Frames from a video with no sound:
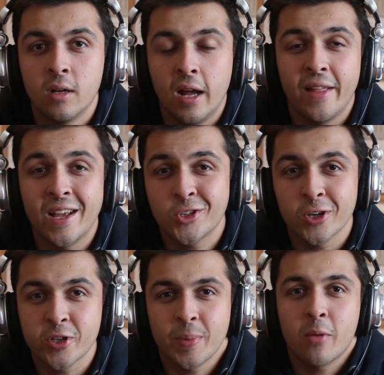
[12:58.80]
And that
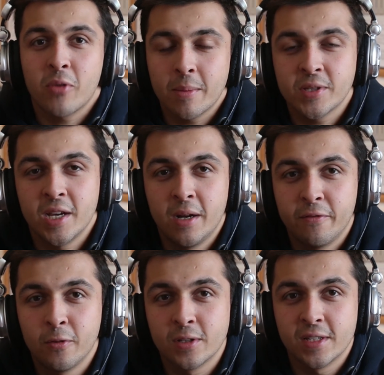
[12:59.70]
just about wraps it up
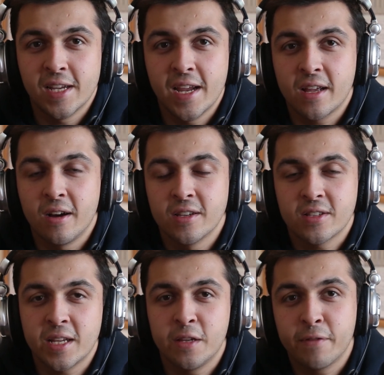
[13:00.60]
for today, guys.
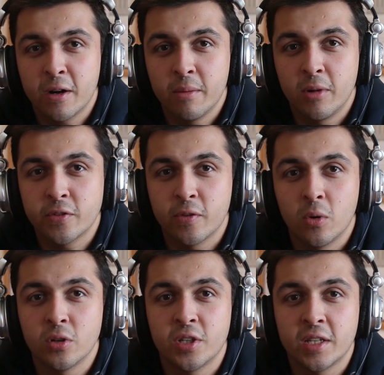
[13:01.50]
Thank you very much for
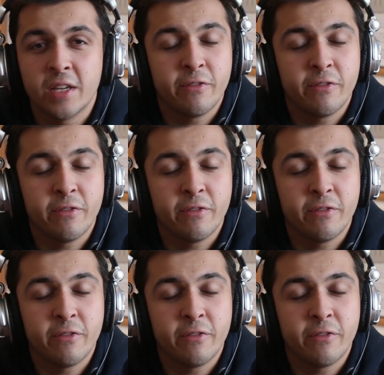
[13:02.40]
watching.